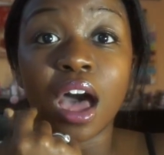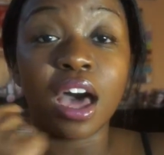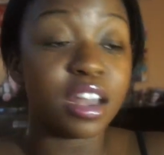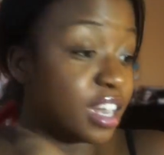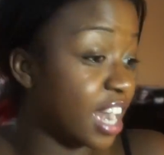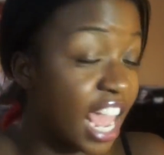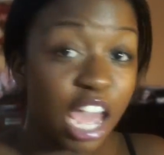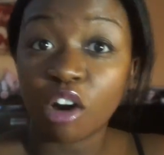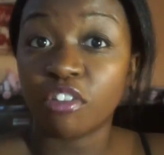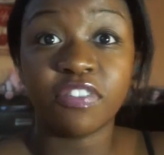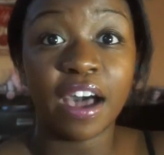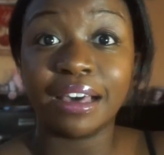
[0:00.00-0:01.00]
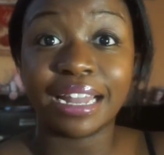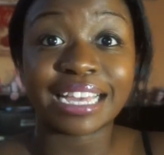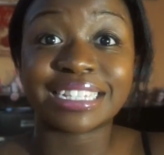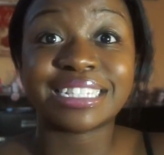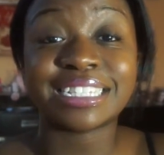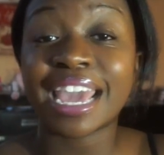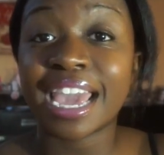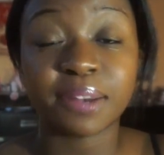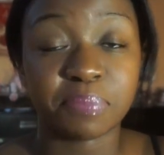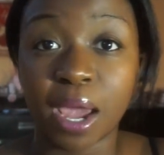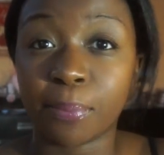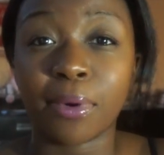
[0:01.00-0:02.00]
a nail file, like
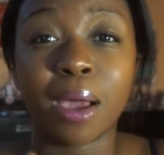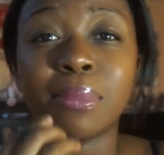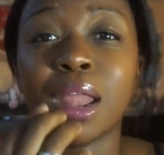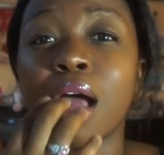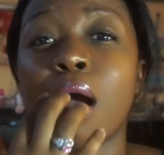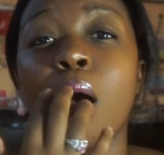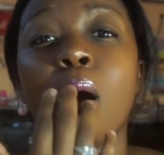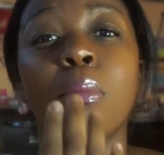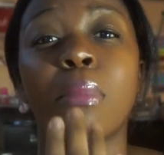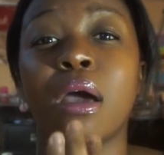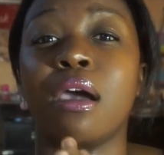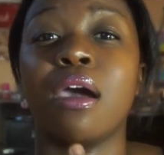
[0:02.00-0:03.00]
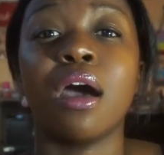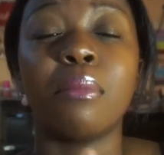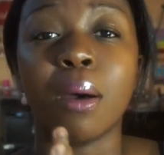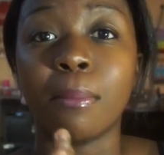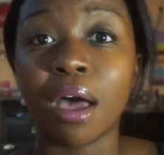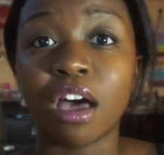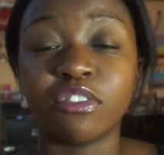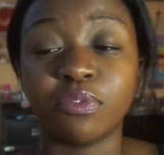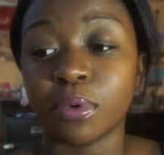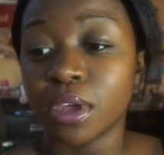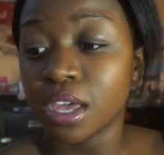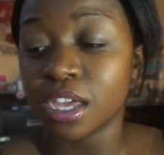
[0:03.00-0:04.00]
sandpaper. I'm like, oh my god, my mouth
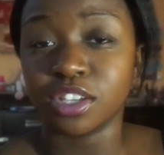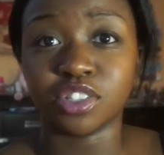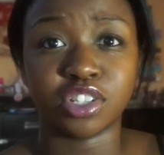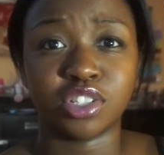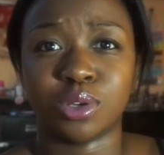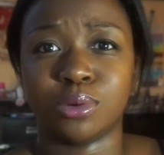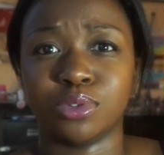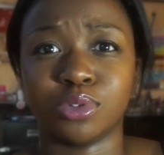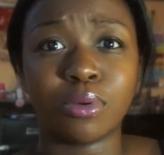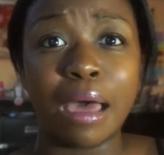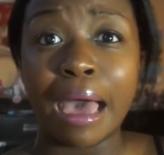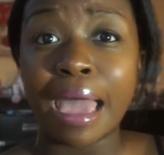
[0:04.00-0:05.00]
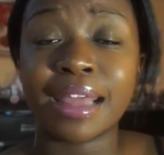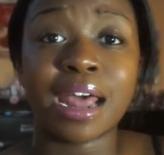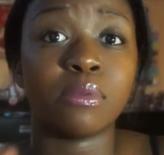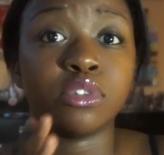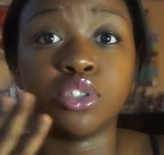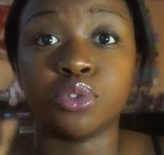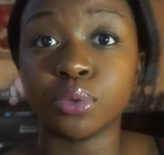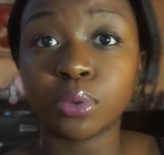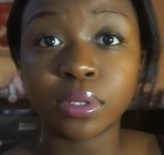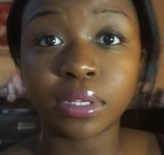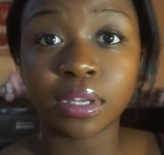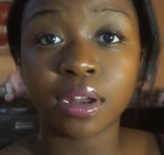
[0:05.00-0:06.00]
is just so dry, and I was
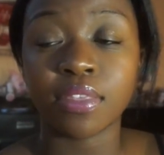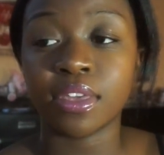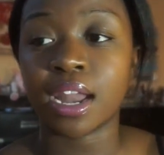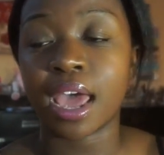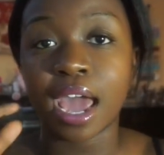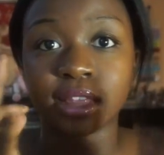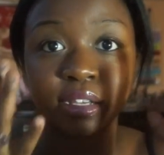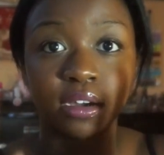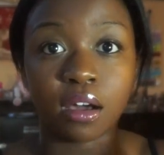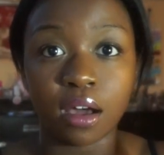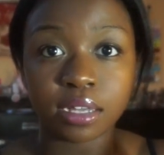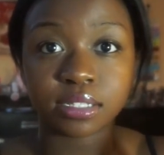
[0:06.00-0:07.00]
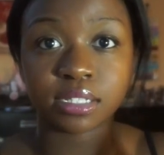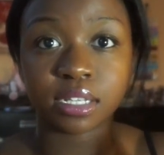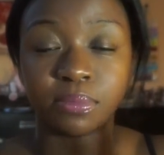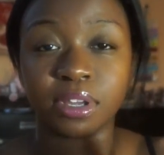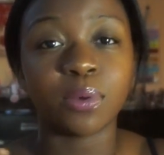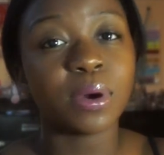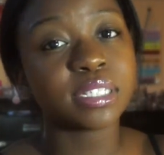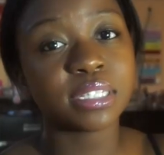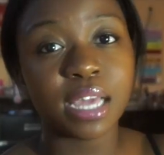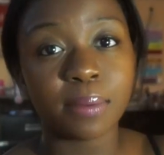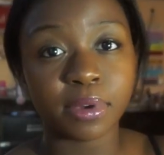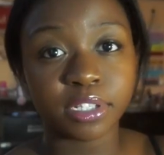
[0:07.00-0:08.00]
drooling, and then I had the gauze in, but it
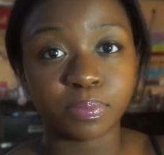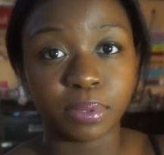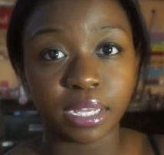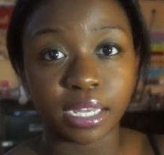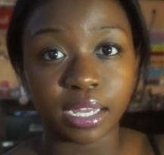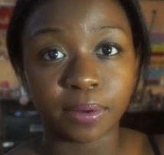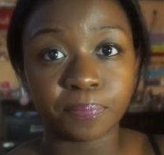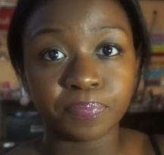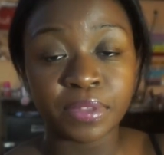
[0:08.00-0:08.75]
wasn't that much blood,